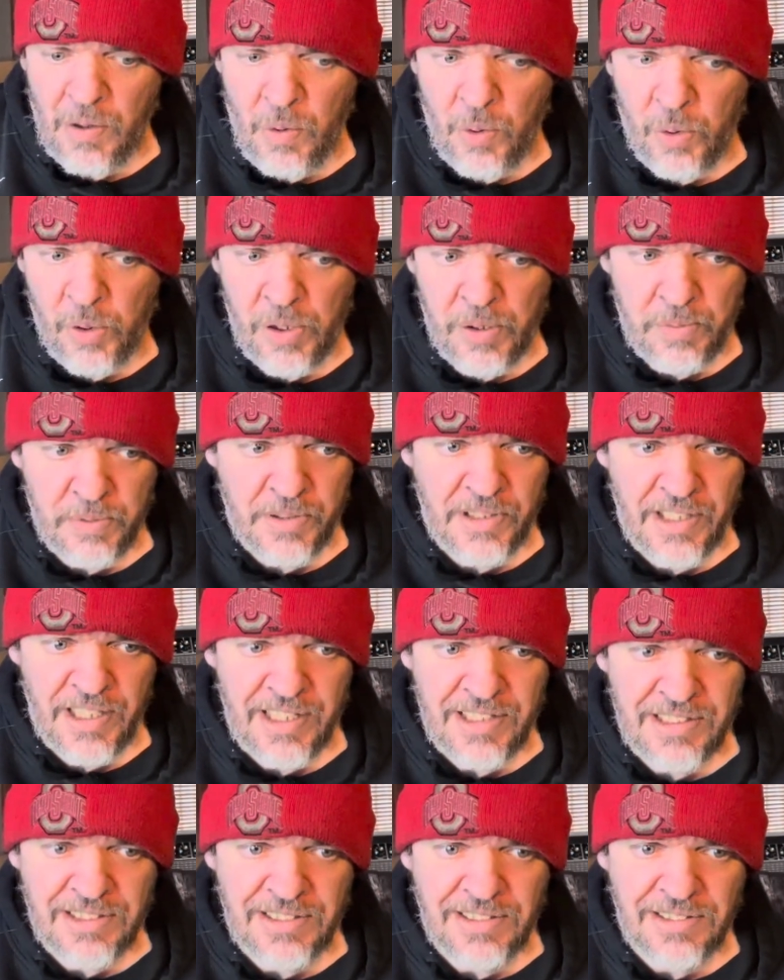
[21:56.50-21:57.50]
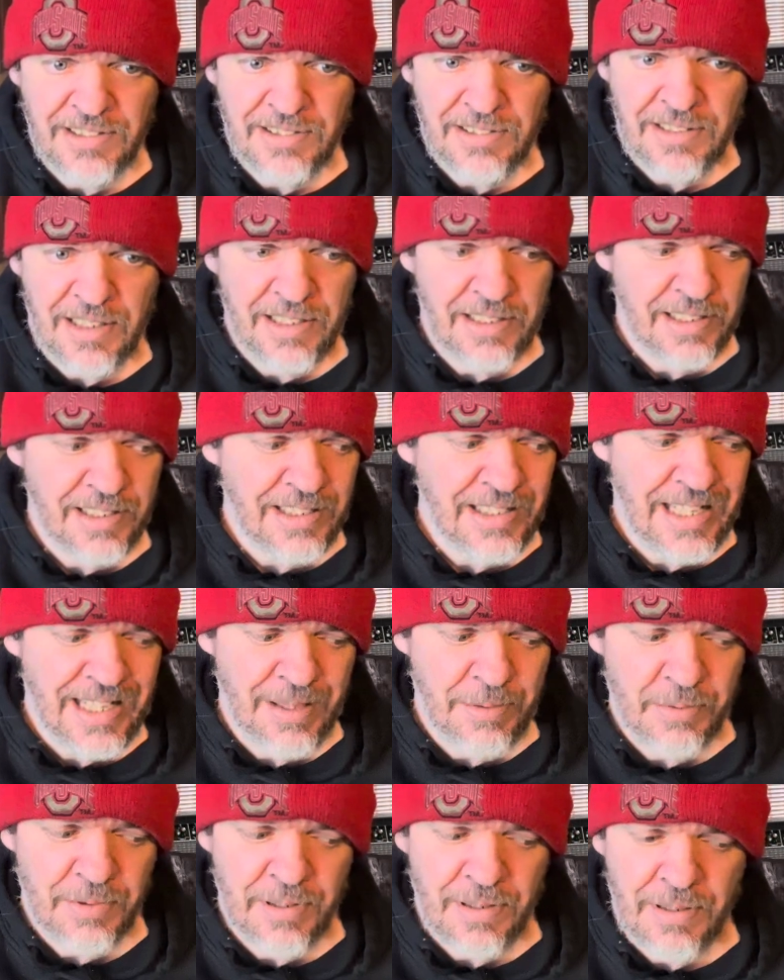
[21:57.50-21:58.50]
chord progressions and the
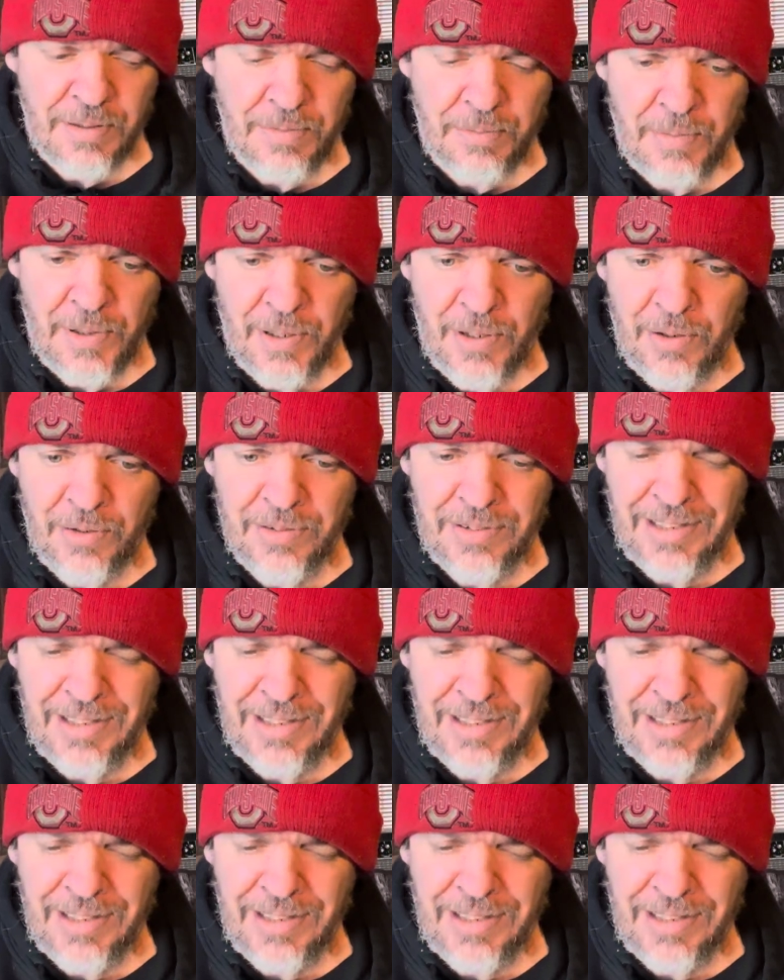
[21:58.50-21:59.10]
names of the modes.